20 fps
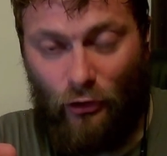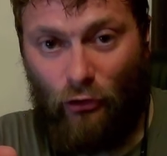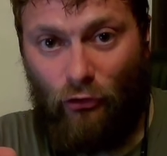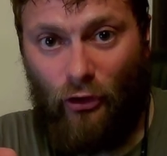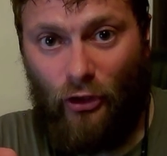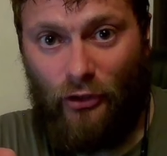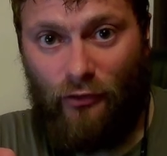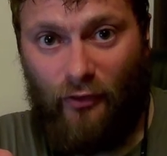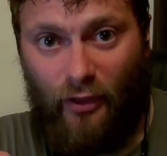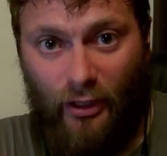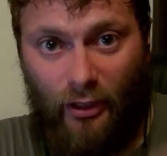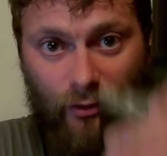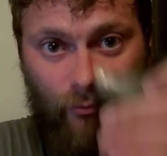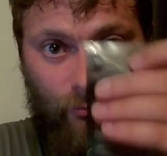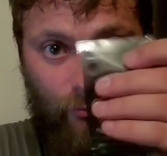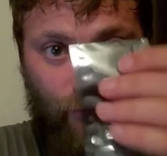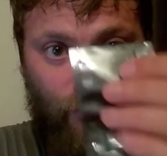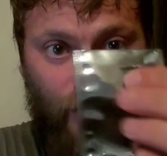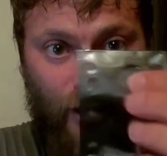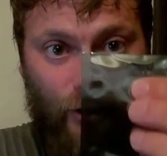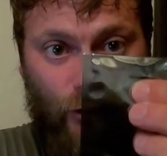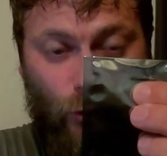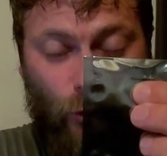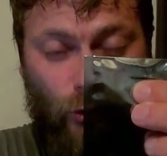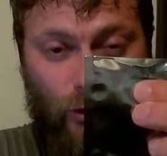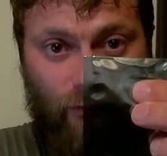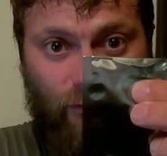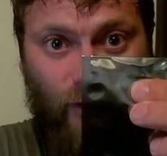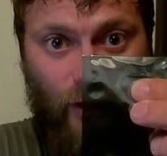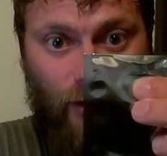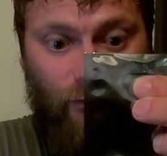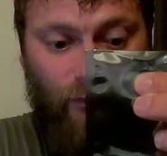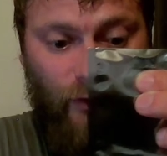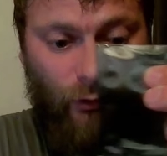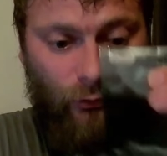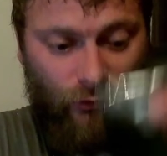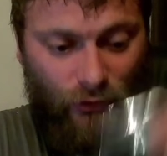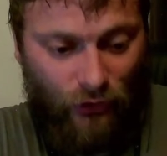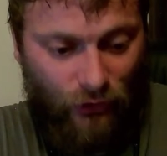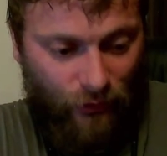Crossfire, that's also 5
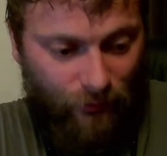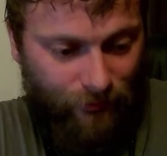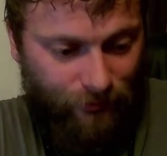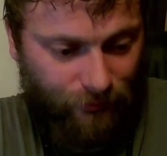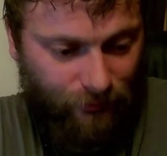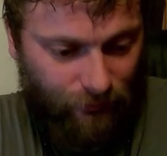volts.